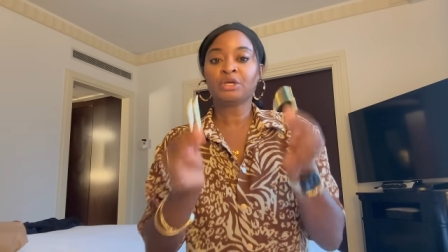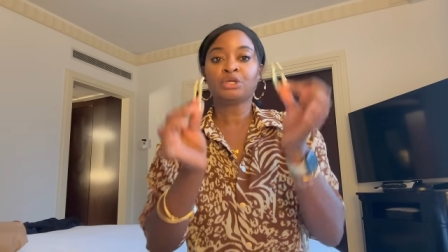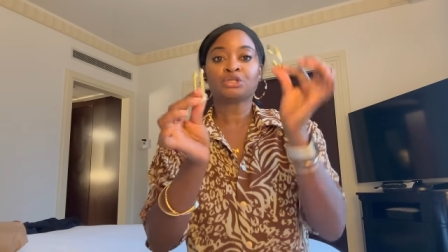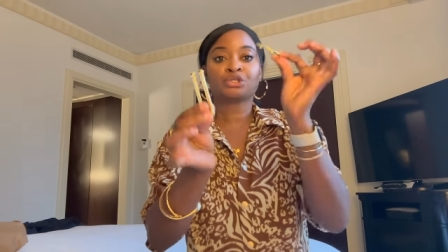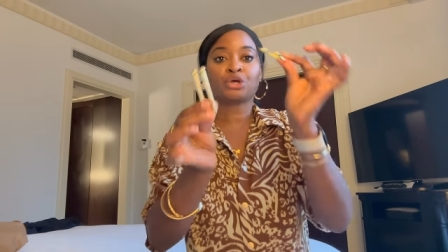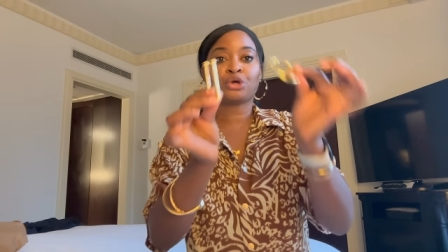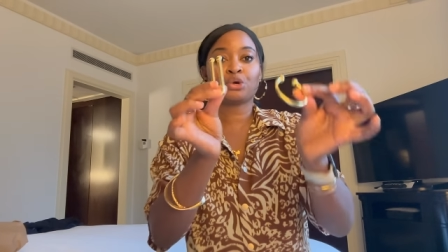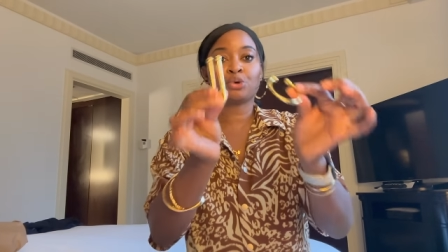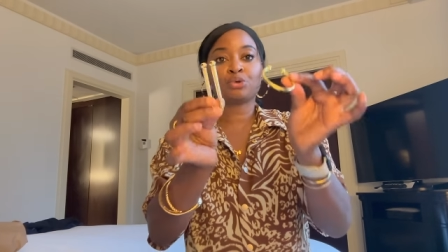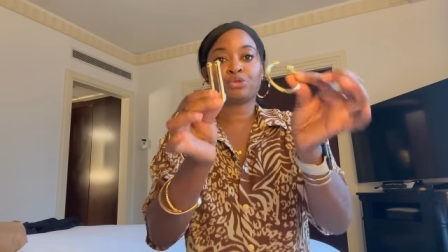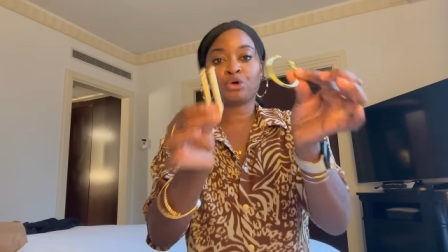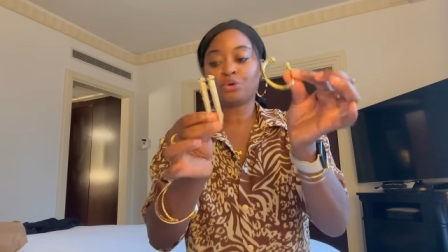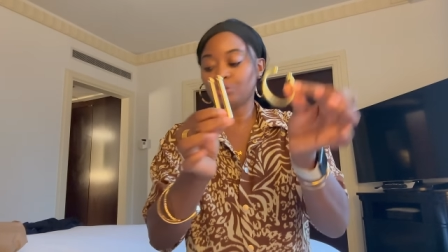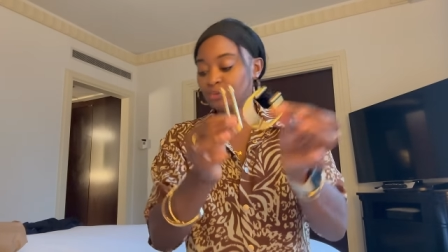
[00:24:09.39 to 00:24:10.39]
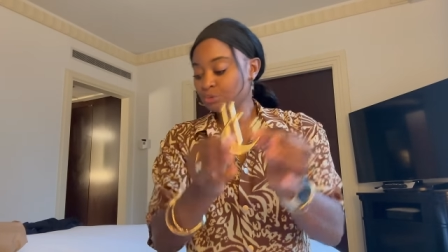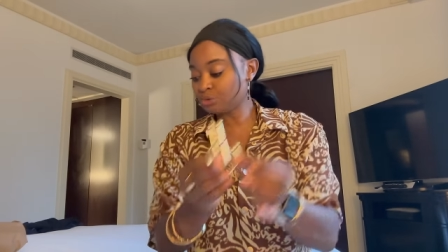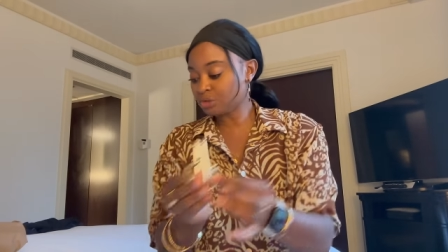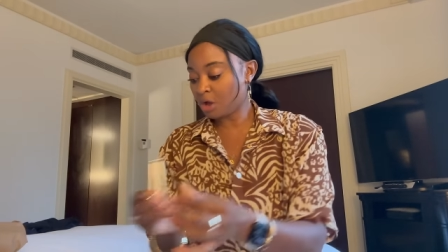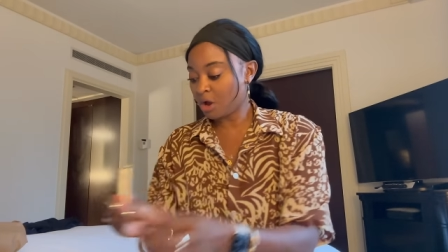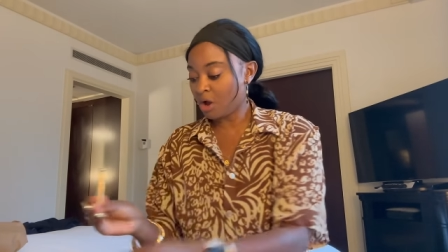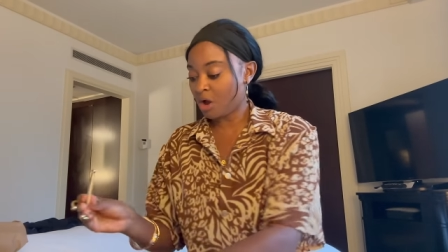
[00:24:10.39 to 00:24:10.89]
So those
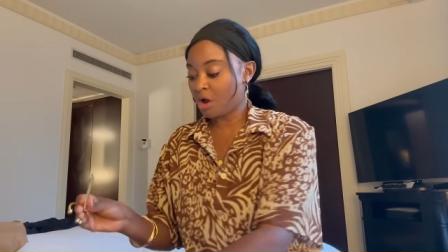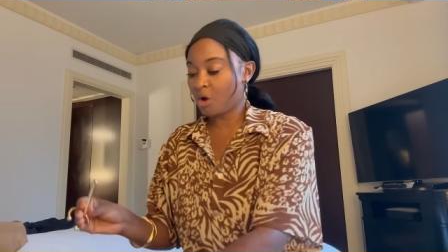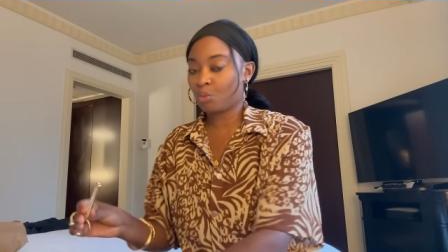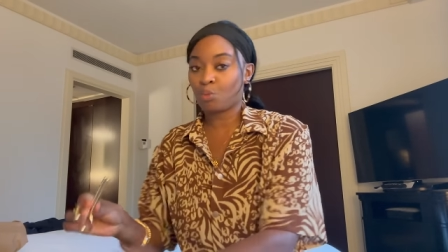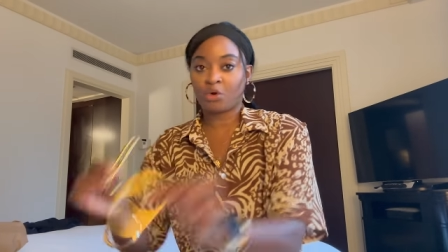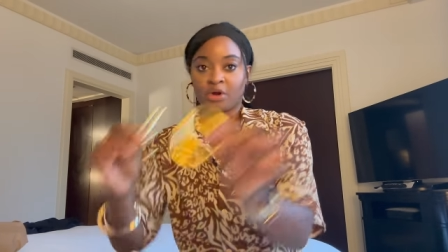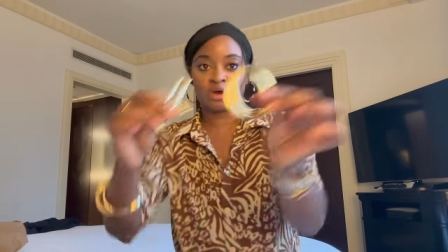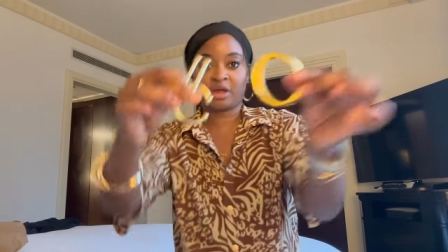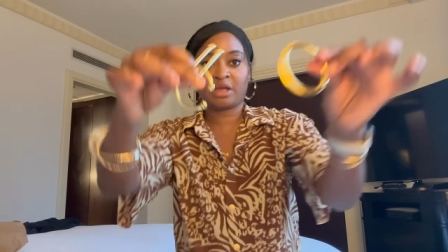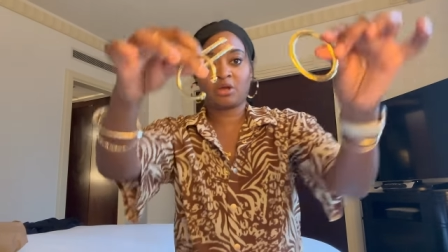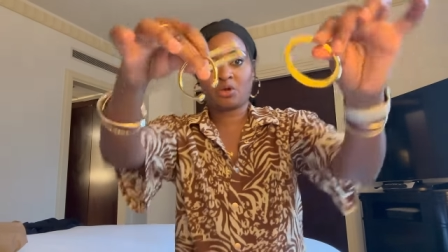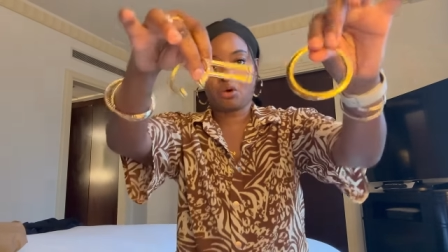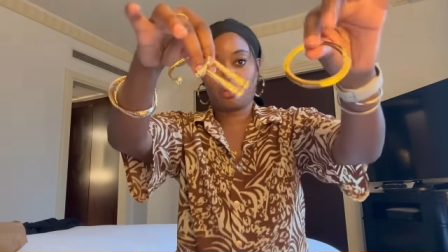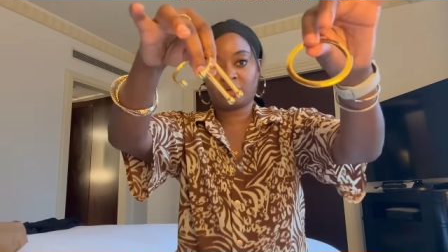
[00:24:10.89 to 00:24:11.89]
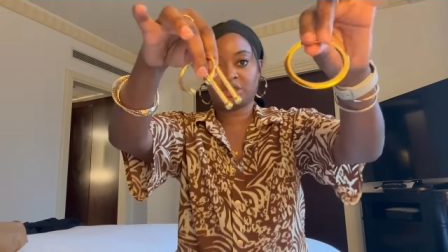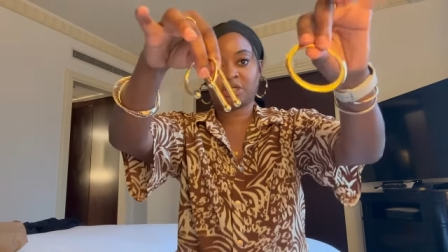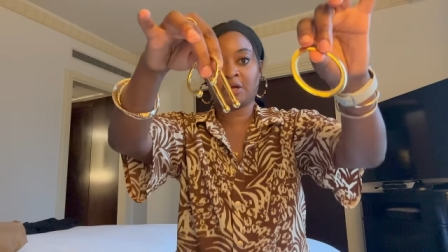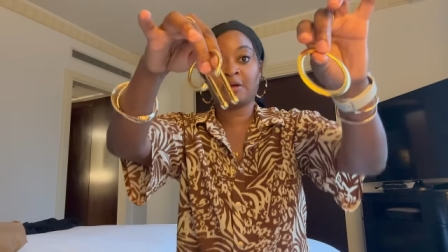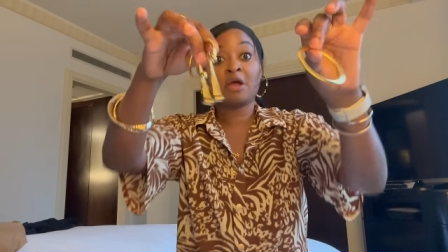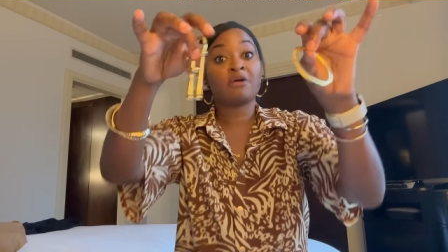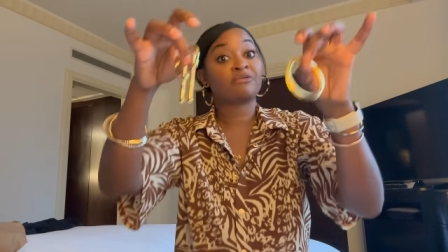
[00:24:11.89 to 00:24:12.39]
are what I got
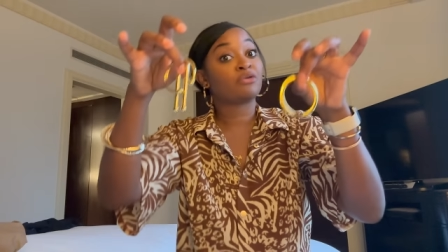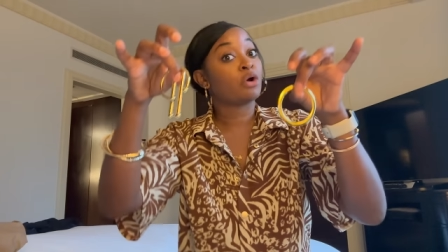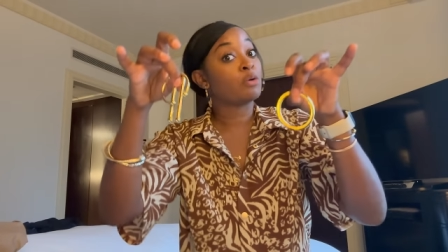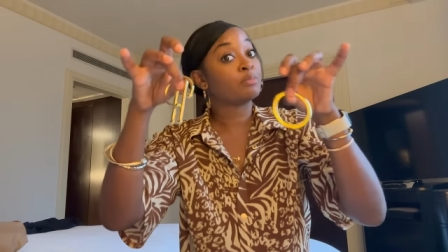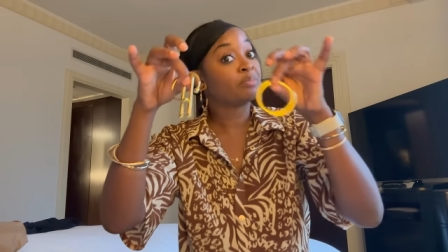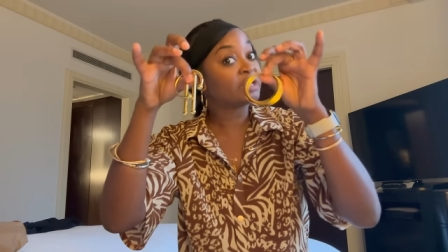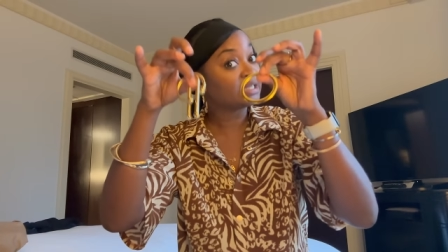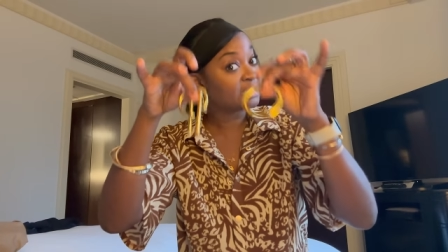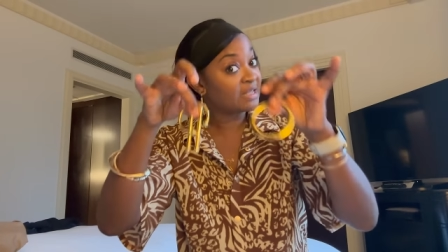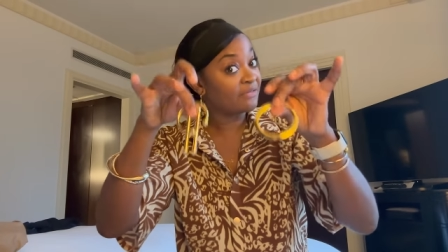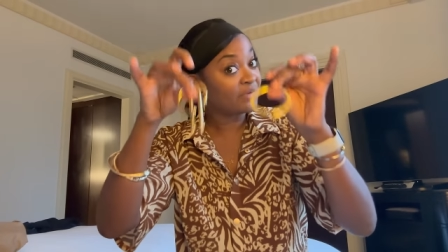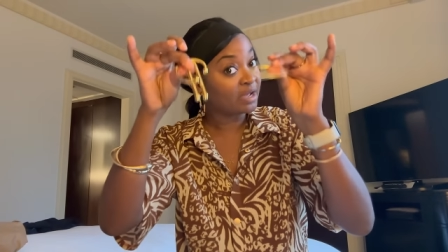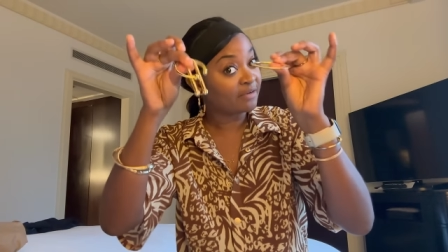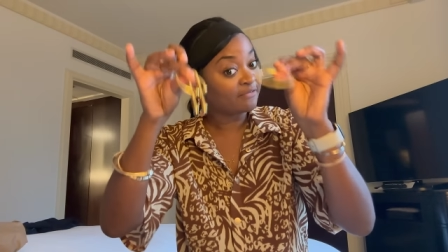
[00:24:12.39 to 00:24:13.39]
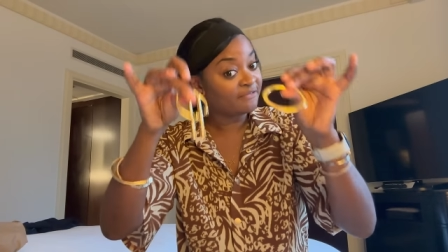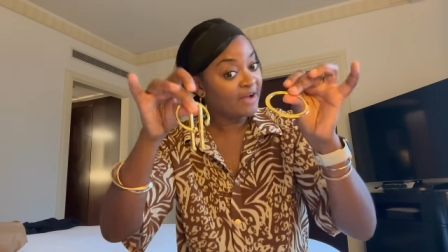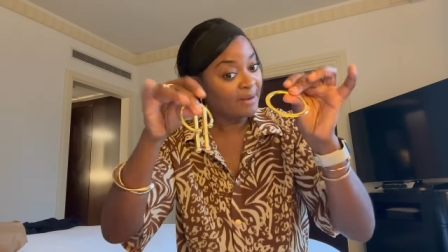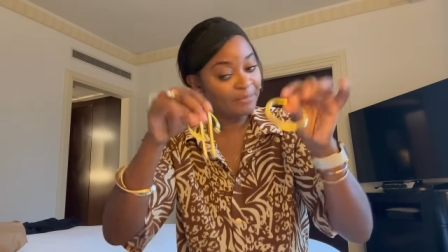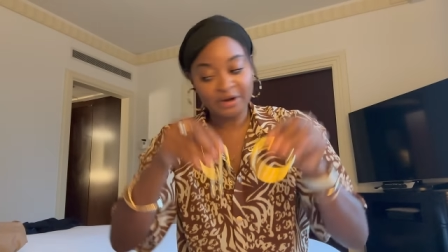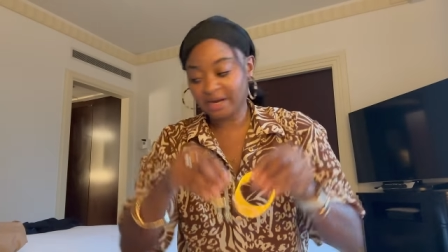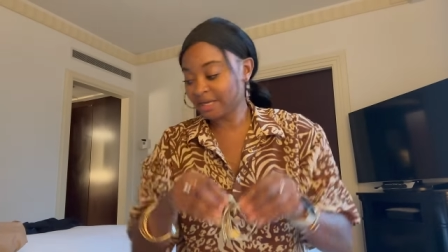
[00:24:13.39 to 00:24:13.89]
from Pacific
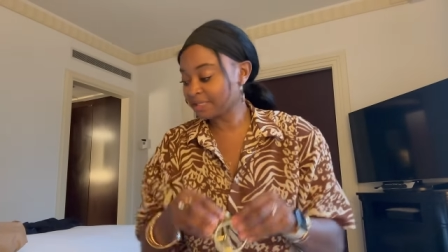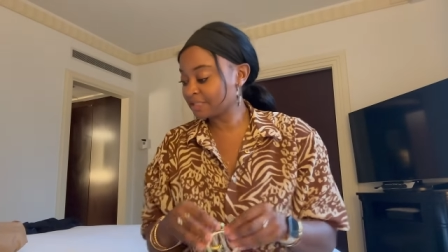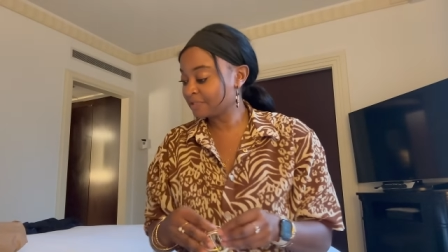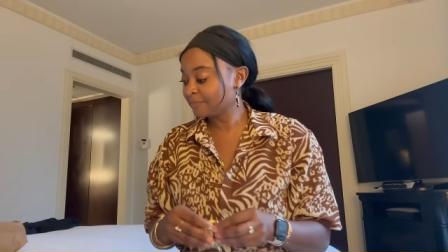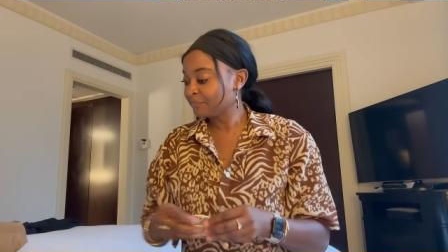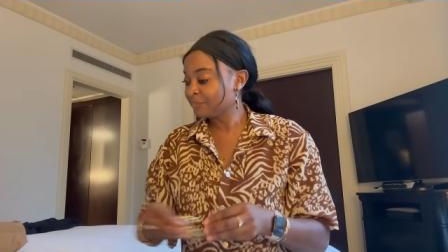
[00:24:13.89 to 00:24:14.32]
Fabrics.